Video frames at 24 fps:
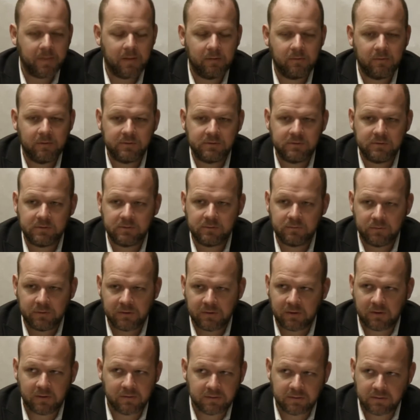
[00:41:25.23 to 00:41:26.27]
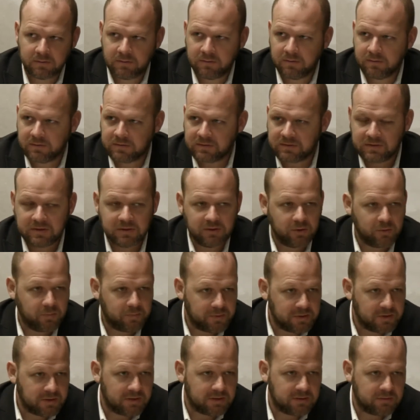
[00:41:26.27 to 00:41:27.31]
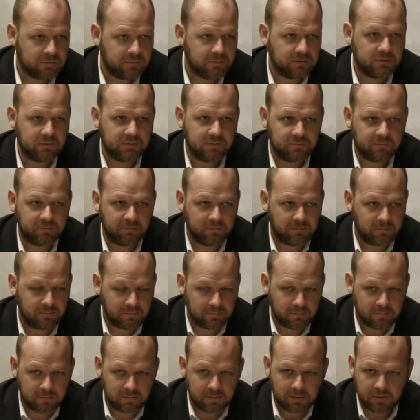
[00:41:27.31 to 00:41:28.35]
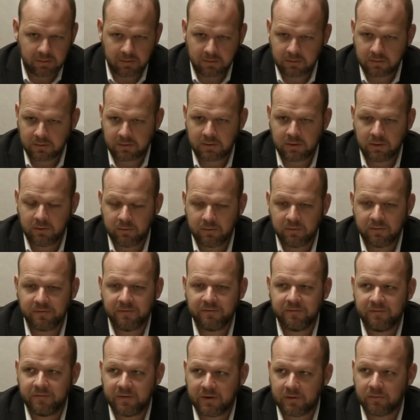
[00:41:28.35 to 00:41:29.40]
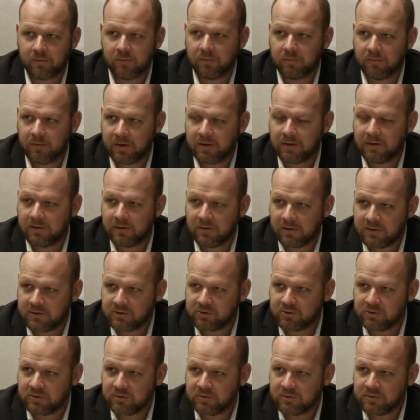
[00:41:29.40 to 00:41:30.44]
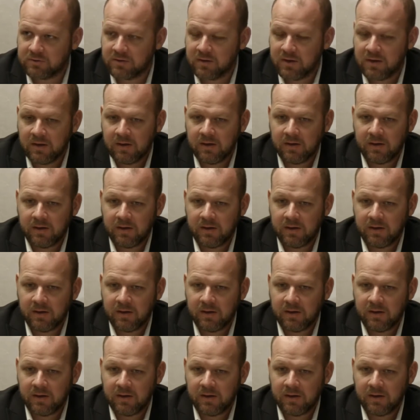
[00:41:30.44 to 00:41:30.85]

which is, we call the COPs, which is the Code of Federal Regulations,